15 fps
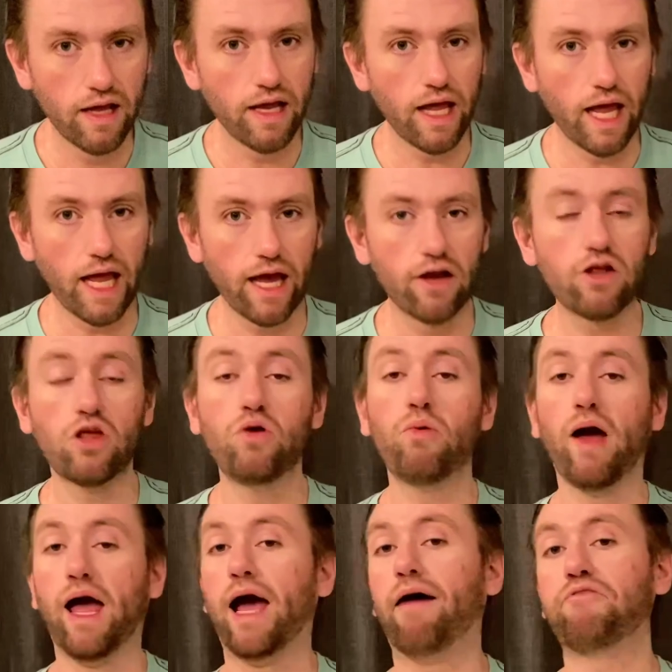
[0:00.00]
and you
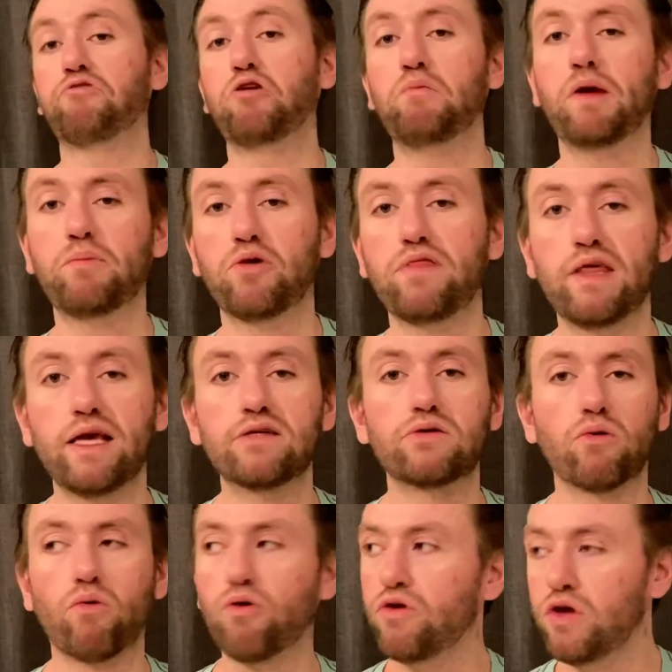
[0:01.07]
have to remember these
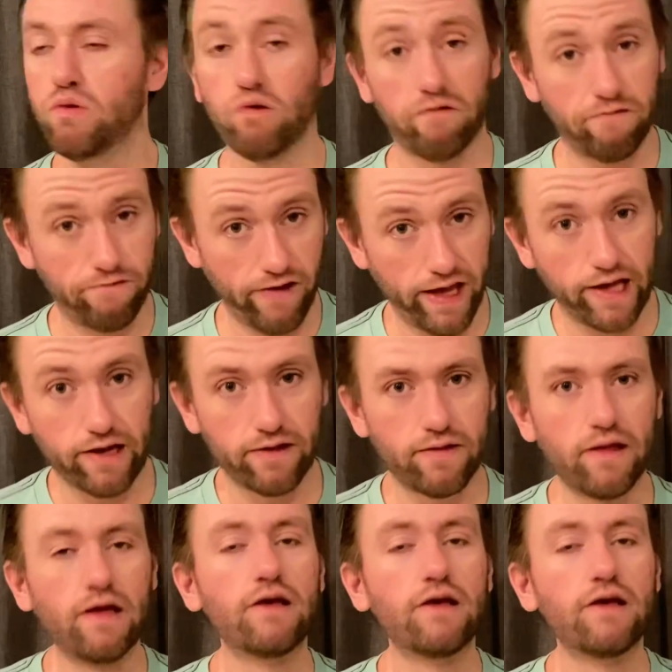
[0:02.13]
or you will fail.